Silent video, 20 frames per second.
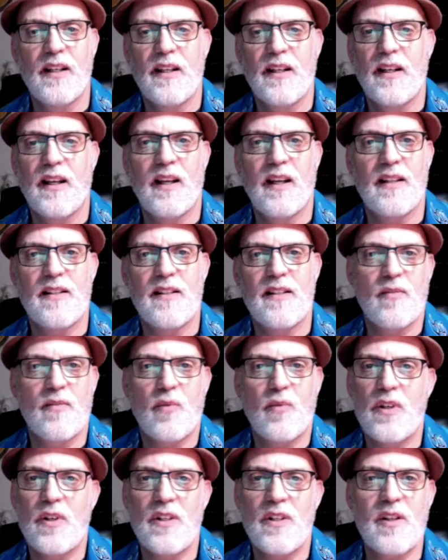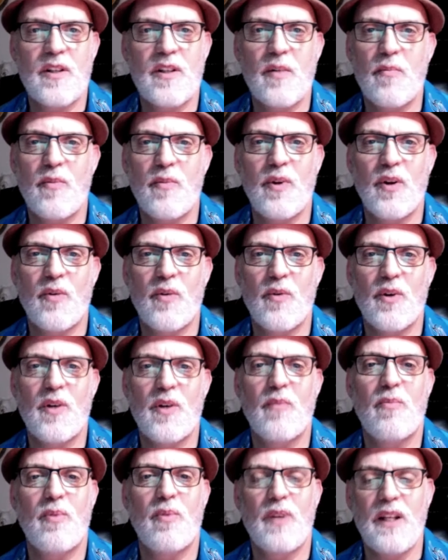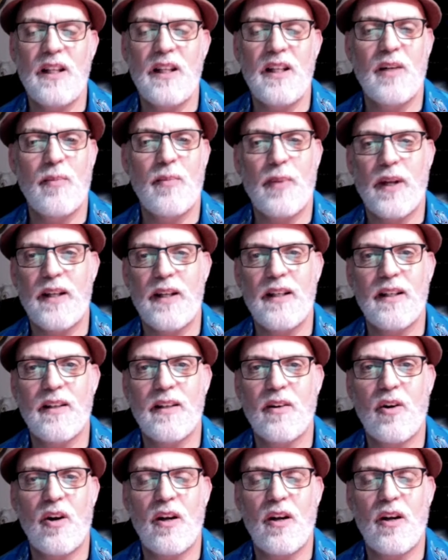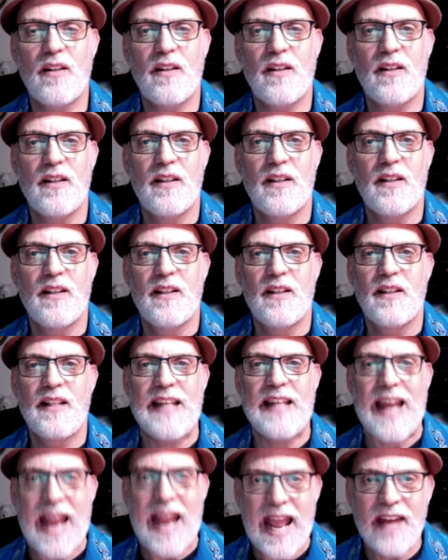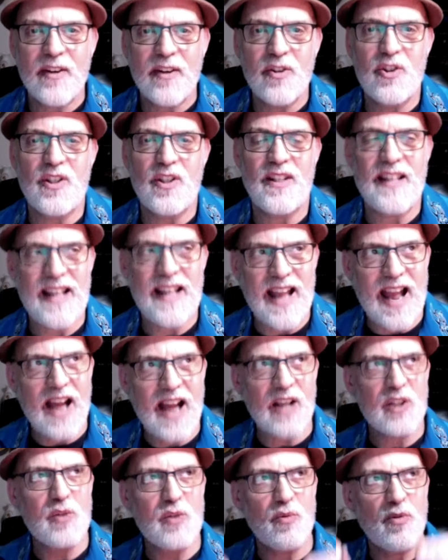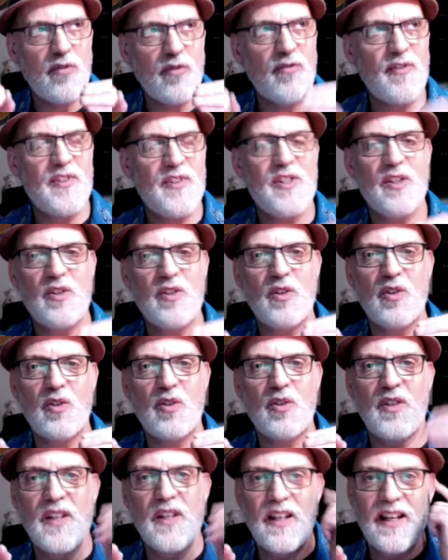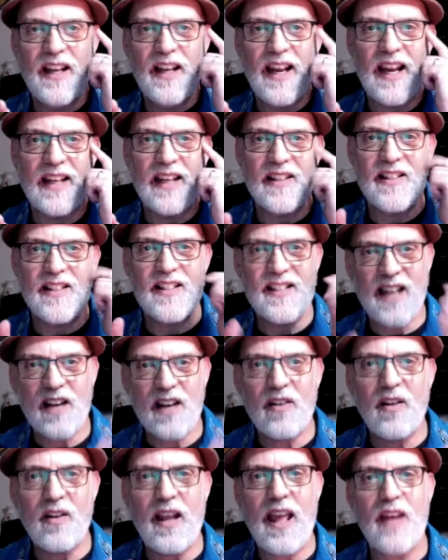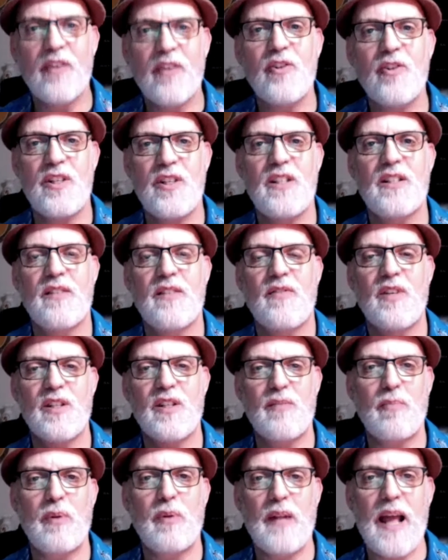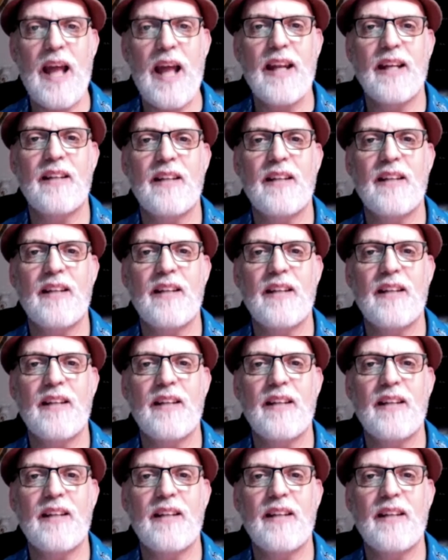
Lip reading: We're completely dependent on the energy, the actual physical and subtle energies of this planet